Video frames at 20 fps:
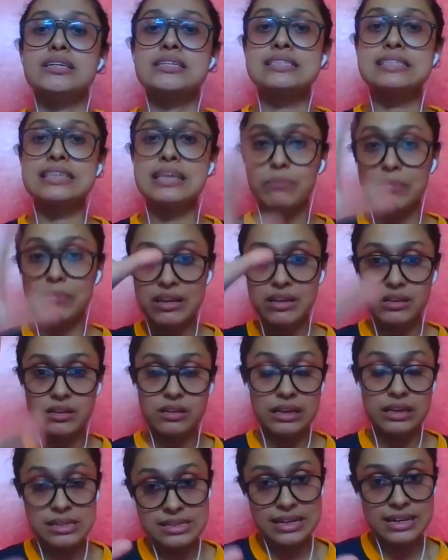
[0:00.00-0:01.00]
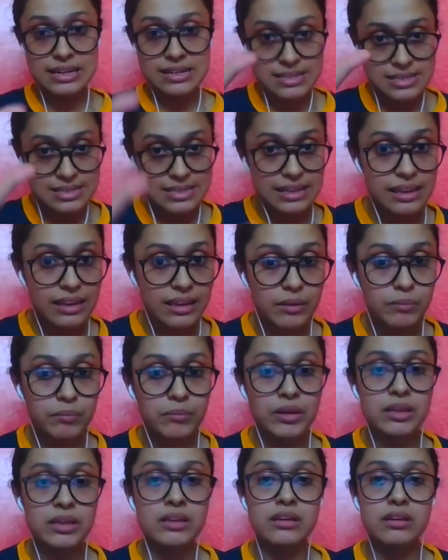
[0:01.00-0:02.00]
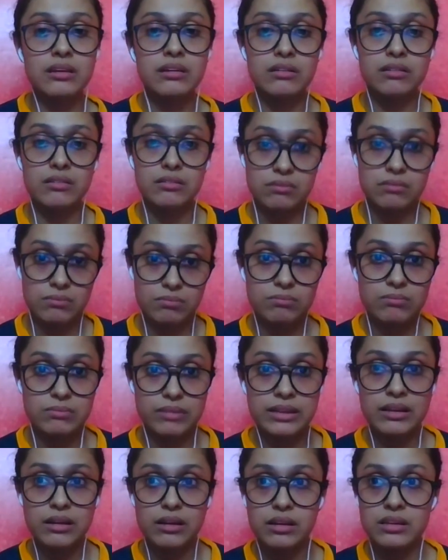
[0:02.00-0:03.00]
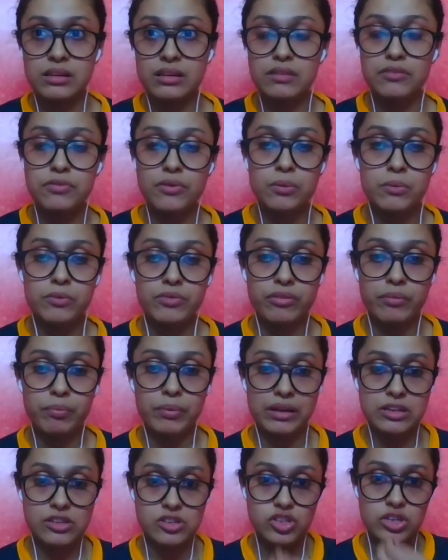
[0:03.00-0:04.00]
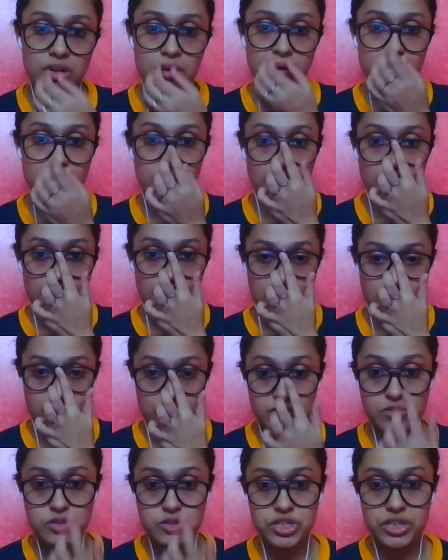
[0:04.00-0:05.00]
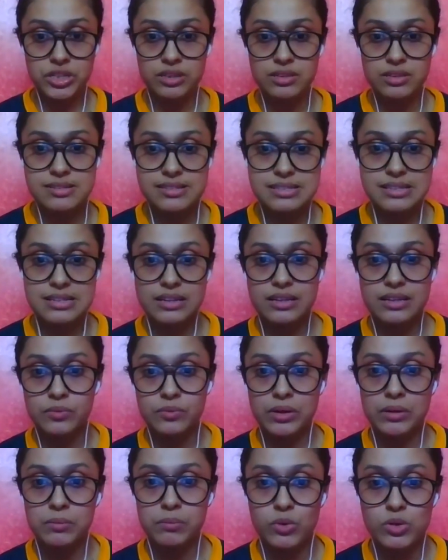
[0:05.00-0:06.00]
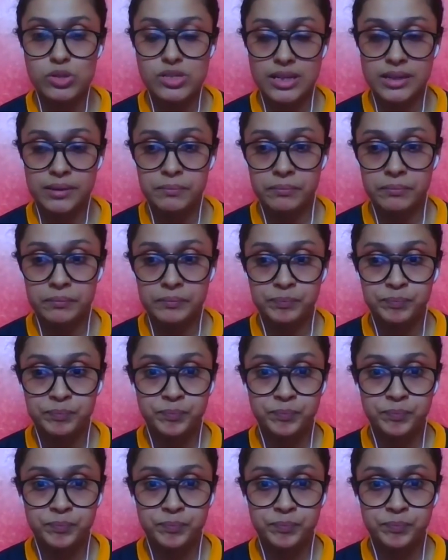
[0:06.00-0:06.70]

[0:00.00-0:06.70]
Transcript: scheme in the form of a picture. I have to share the screen one more time.